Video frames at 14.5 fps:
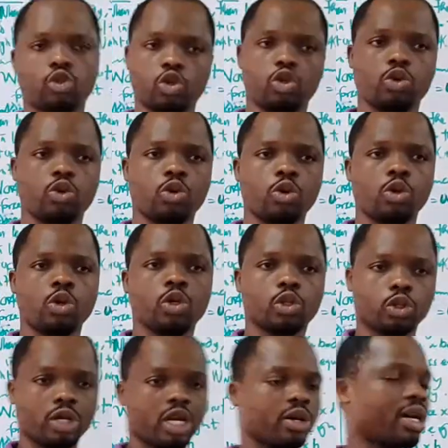to you,
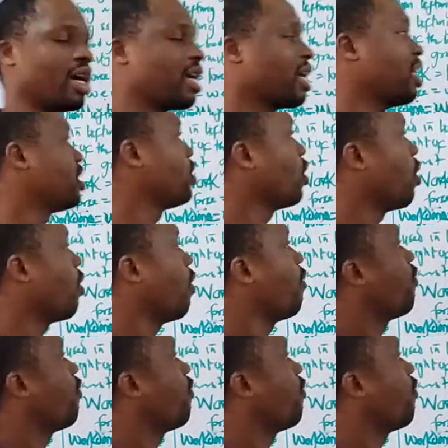so that you can get your